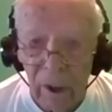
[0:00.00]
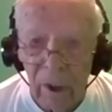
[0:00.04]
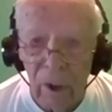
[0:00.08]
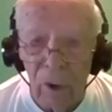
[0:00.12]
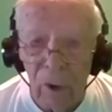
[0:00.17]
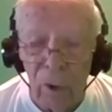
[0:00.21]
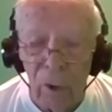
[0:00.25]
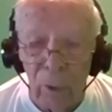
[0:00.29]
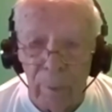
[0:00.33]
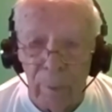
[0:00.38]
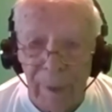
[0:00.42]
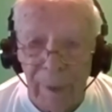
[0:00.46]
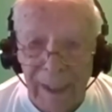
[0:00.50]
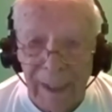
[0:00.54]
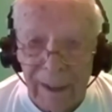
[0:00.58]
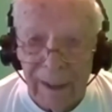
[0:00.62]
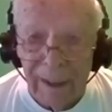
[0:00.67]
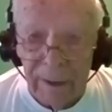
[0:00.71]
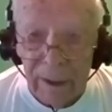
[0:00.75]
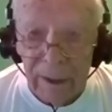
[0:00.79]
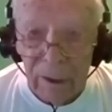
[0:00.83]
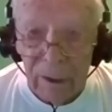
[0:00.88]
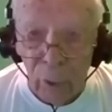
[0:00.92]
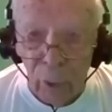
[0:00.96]
who make
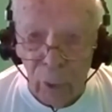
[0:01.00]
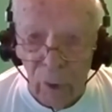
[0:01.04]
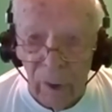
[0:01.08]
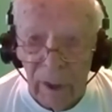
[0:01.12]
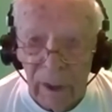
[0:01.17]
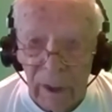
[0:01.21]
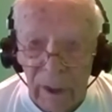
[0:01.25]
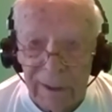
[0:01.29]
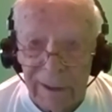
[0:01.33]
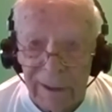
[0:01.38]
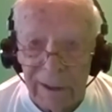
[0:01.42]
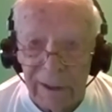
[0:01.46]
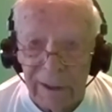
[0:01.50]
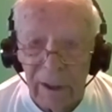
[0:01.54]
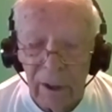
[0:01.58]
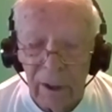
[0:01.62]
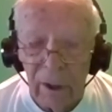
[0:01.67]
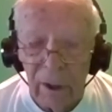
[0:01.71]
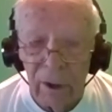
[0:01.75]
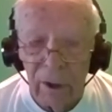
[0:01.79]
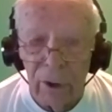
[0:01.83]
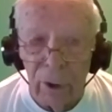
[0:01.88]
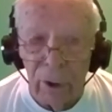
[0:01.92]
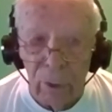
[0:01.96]
electronics,
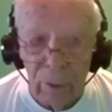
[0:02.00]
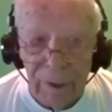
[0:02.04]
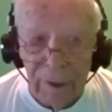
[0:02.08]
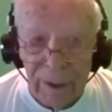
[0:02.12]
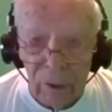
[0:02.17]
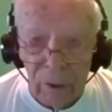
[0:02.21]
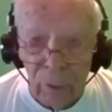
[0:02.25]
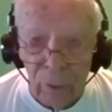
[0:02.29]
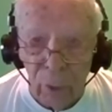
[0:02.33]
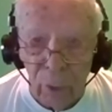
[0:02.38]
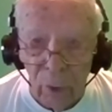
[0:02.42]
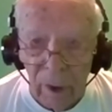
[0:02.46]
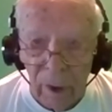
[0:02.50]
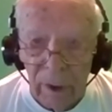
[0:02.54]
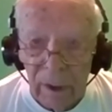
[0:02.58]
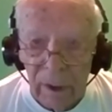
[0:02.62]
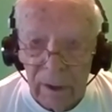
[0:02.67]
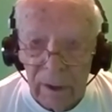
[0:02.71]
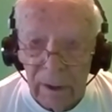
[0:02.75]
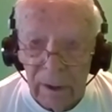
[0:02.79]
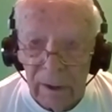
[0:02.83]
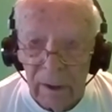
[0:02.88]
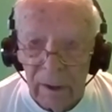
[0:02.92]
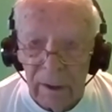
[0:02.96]
do electronic
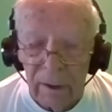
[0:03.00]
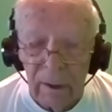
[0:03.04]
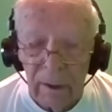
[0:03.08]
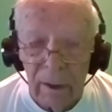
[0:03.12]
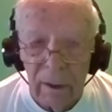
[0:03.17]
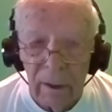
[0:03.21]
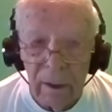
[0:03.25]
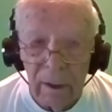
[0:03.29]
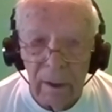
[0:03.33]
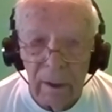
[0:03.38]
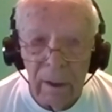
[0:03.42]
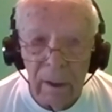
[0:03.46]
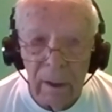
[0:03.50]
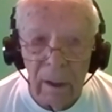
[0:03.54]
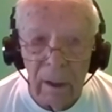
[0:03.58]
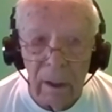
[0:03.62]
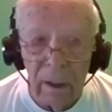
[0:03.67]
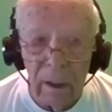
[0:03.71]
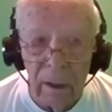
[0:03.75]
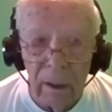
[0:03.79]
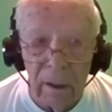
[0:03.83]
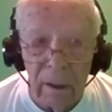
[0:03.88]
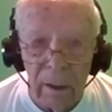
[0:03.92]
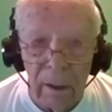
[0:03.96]
uh,
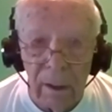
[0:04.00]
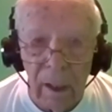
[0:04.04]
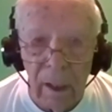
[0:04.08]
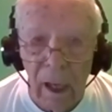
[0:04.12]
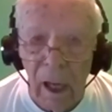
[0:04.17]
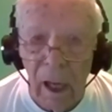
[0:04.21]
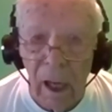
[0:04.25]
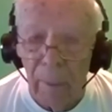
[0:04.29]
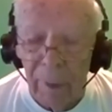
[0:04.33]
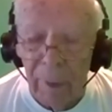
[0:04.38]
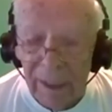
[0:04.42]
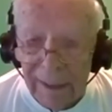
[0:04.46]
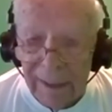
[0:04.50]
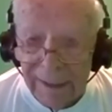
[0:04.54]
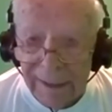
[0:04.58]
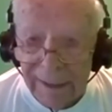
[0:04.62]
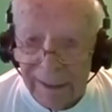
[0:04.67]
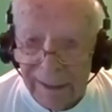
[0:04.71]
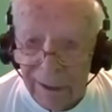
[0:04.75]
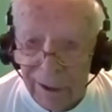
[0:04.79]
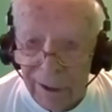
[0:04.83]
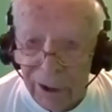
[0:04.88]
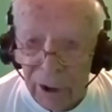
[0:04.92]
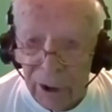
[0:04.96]
uh, hobbies
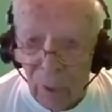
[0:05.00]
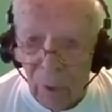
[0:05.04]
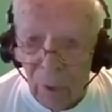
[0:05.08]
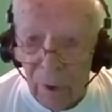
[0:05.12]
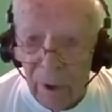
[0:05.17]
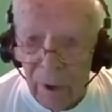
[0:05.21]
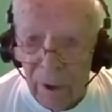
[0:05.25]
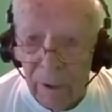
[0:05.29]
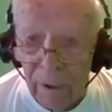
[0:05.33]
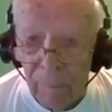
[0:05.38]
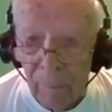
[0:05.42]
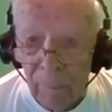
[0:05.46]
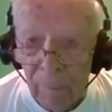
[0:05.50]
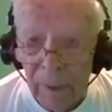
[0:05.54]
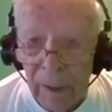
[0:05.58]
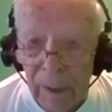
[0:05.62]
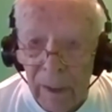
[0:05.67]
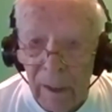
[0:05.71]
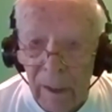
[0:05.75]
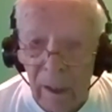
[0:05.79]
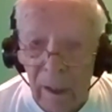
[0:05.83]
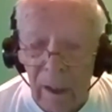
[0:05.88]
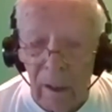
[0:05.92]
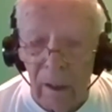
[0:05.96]
and so on.
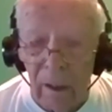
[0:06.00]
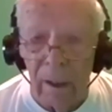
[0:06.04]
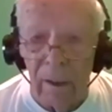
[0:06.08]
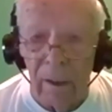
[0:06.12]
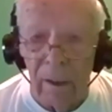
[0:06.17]
And